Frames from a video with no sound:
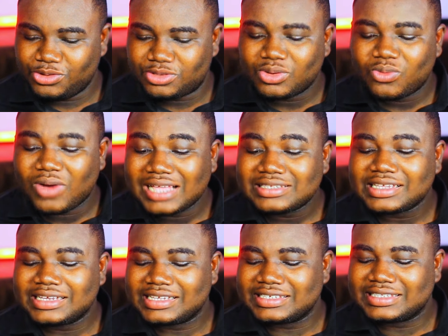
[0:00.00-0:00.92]
So once
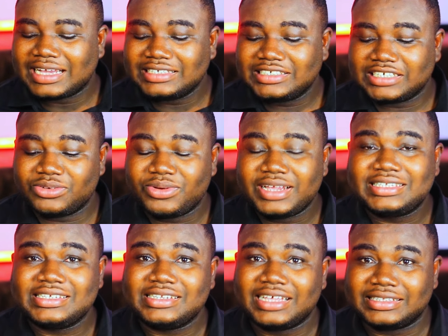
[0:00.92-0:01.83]
it is done
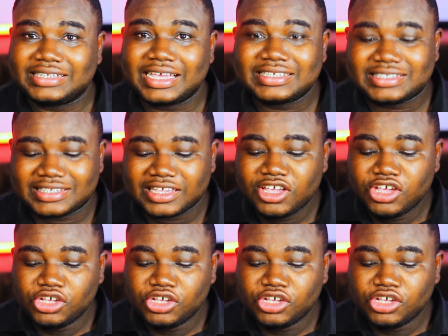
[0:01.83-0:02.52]
generating the text,